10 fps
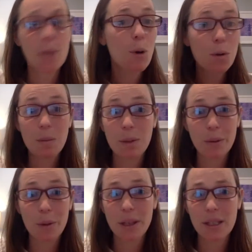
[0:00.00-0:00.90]
both in
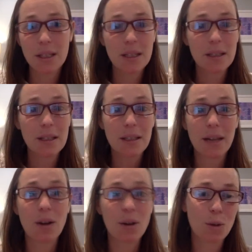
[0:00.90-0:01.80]
people with diseases
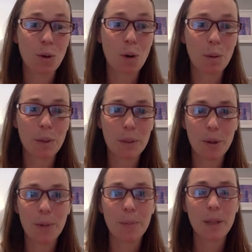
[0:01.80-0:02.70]
and also normal
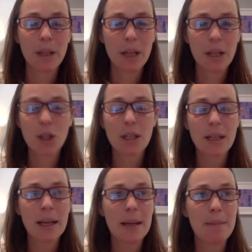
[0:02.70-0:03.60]
people it's just
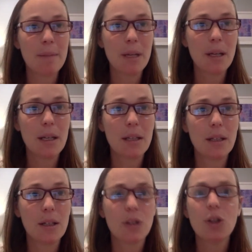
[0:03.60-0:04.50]
a it's
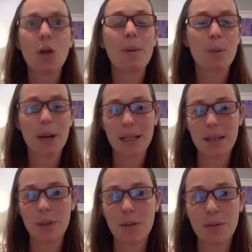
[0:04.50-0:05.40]
it's so
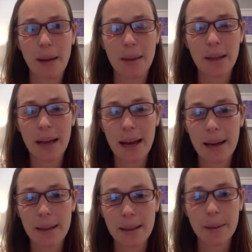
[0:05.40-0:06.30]
impressive the effect that it
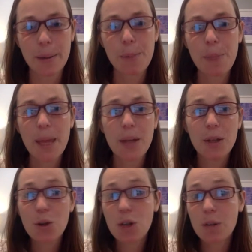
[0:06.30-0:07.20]
has and
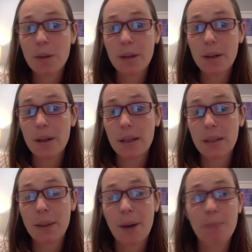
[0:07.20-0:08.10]
usually we
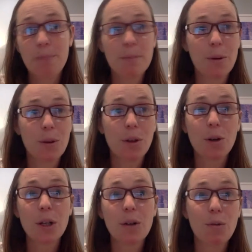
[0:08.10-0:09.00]
it's about you know
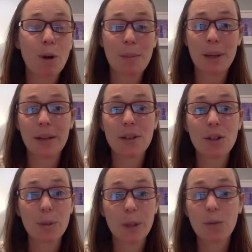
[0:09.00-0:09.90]
30 to 40 minutes
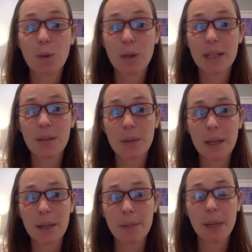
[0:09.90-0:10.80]
three to four days a
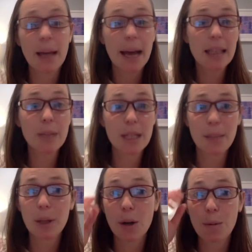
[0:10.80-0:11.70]
week and it has to be
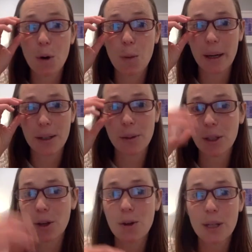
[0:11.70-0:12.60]
something aerobic so
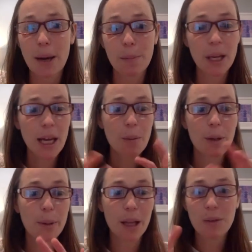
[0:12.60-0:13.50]
it turns out
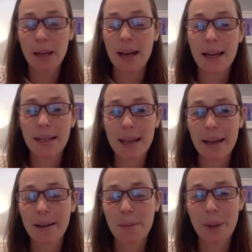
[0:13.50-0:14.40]
people have done
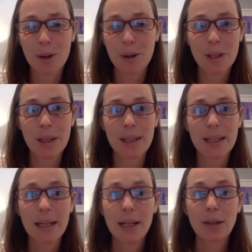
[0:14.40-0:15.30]
head-to-head
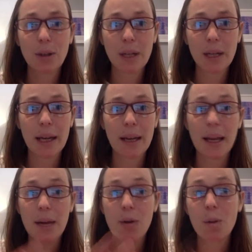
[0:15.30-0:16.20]
comparisons looking at
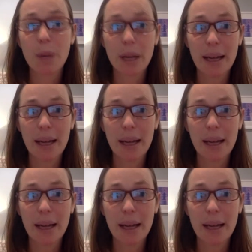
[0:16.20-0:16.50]
aerobic